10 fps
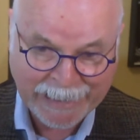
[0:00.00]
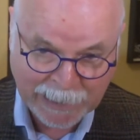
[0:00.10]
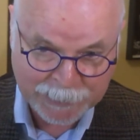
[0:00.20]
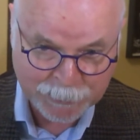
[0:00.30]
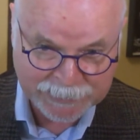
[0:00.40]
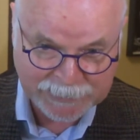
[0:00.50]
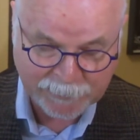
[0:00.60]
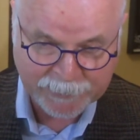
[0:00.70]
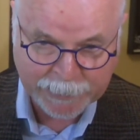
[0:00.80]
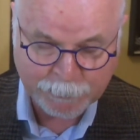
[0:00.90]
hundreds
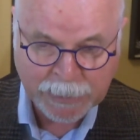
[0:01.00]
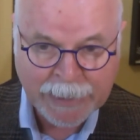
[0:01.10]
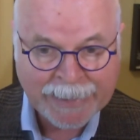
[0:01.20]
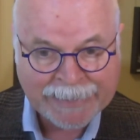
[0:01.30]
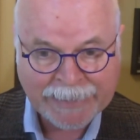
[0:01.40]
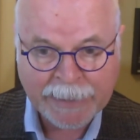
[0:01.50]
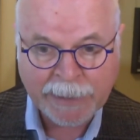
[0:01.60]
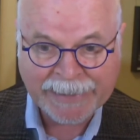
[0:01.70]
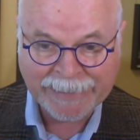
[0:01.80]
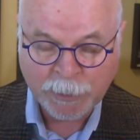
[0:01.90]
of them, that
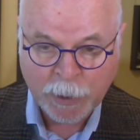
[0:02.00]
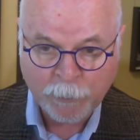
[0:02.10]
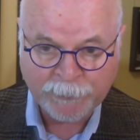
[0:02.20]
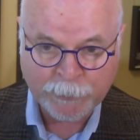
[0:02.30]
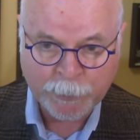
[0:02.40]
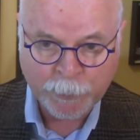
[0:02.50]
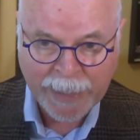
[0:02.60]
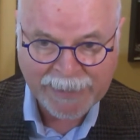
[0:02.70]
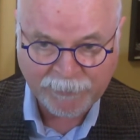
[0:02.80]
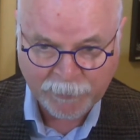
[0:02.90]
can go through
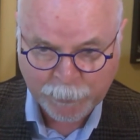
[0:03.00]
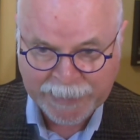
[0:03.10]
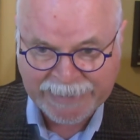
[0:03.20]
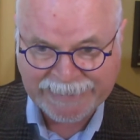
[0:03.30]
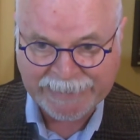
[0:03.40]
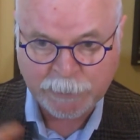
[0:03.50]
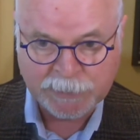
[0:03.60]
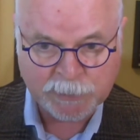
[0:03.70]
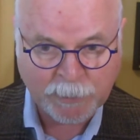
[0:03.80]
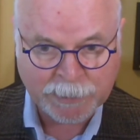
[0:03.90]
a 3-tiered
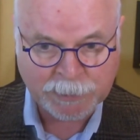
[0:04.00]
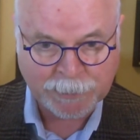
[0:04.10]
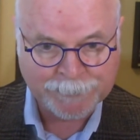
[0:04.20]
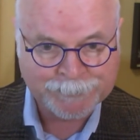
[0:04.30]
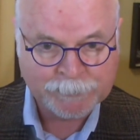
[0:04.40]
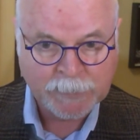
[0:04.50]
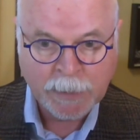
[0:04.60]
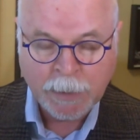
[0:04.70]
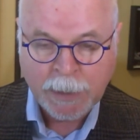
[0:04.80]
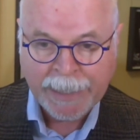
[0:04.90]
structure.
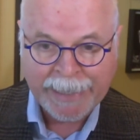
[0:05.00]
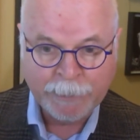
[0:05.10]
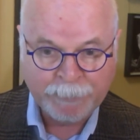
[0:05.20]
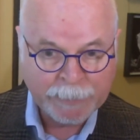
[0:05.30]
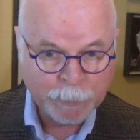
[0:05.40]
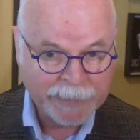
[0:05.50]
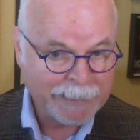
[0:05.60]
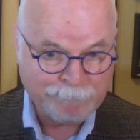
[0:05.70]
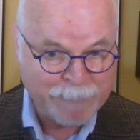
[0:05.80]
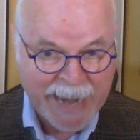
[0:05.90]
And people
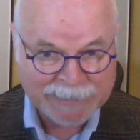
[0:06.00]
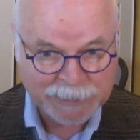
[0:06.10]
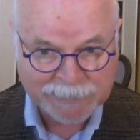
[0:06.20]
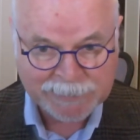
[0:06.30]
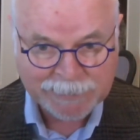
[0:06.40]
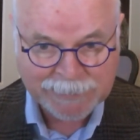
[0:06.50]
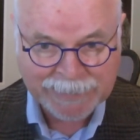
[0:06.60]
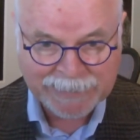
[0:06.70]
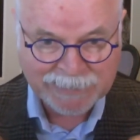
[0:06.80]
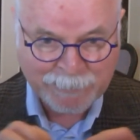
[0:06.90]
get badges,
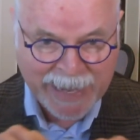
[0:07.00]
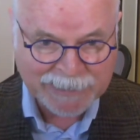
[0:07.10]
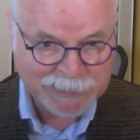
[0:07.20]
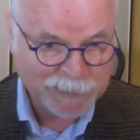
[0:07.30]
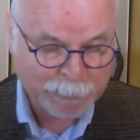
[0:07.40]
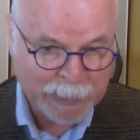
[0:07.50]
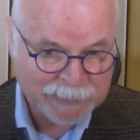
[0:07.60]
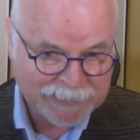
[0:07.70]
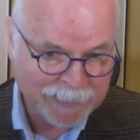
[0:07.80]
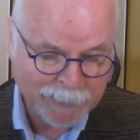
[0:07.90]
and these badges are
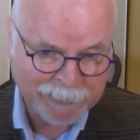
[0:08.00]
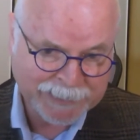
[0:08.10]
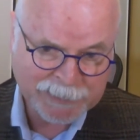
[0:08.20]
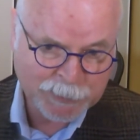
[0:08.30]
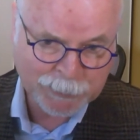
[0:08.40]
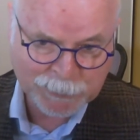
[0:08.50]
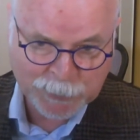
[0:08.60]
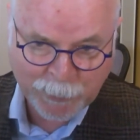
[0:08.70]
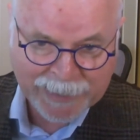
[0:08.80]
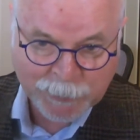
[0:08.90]
posted on our internal
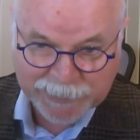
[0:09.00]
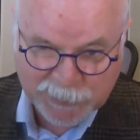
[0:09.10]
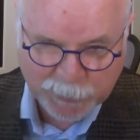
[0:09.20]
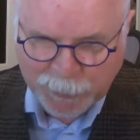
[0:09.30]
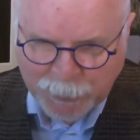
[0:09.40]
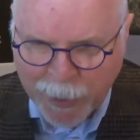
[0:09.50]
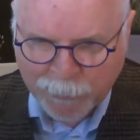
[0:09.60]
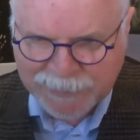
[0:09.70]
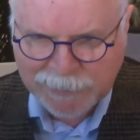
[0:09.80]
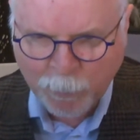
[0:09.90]
directory, so you know
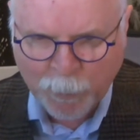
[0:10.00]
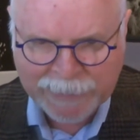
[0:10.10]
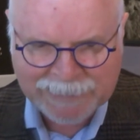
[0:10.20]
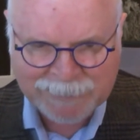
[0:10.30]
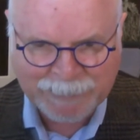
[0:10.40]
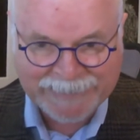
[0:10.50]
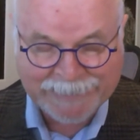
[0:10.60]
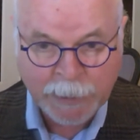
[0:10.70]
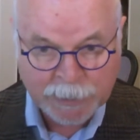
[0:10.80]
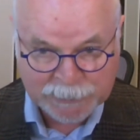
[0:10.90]
someone has
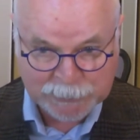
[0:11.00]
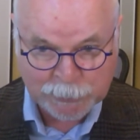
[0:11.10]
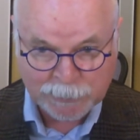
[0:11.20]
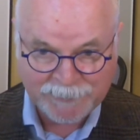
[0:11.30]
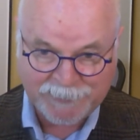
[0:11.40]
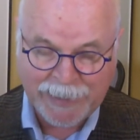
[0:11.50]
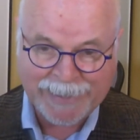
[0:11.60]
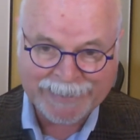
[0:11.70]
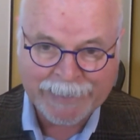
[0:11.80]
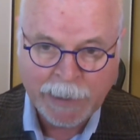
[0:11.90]
been
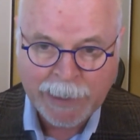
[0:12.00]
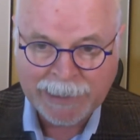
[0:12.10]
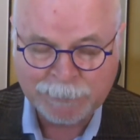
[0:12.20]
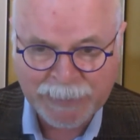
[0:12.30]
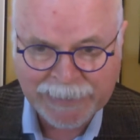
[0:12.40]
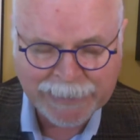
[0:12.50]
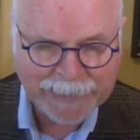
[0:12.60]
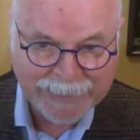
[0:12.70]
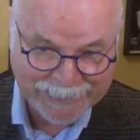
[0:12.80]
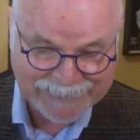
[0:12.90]
certified as being
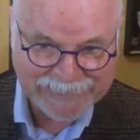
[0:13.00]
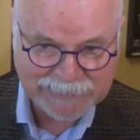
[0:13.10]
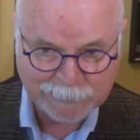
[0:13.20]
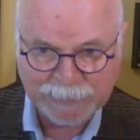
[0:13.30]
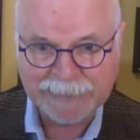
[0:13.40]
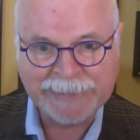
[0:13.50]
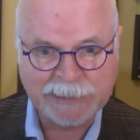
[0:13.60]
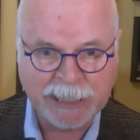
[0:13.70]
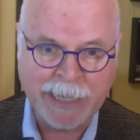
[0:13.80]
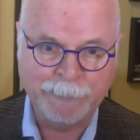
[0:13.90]
an accessibility
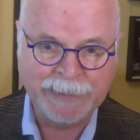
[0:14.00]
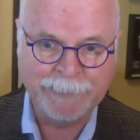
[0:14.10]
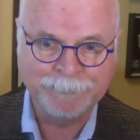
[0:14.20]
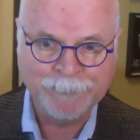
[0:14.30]
champion.